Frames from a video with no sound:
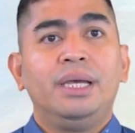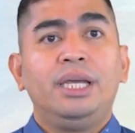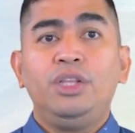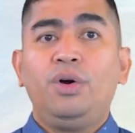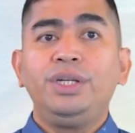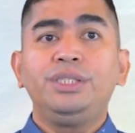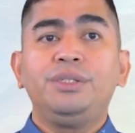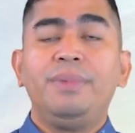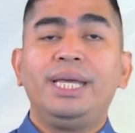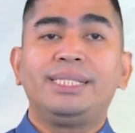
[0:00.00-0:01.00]
In order to
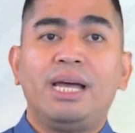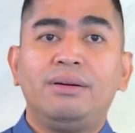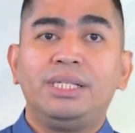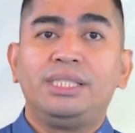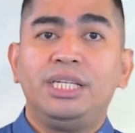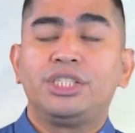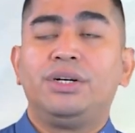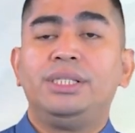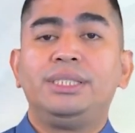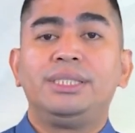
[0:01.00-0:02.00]
make sound
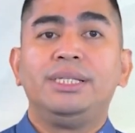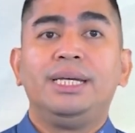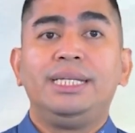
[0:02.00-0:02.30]
decisions,